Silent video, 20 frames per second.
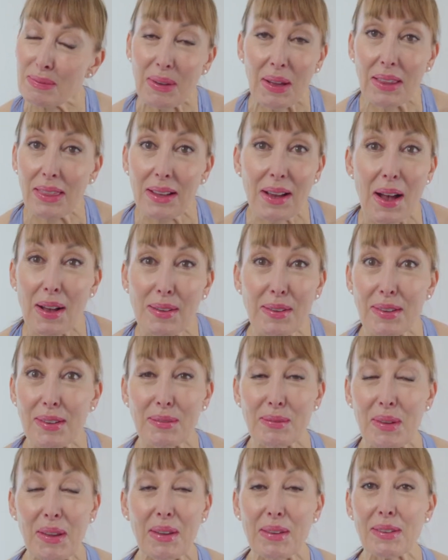but
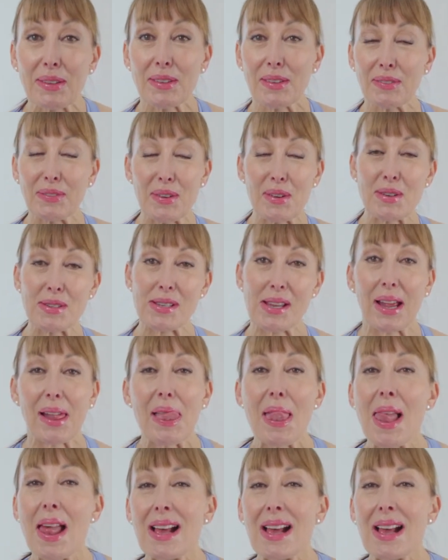we couldn't afford it.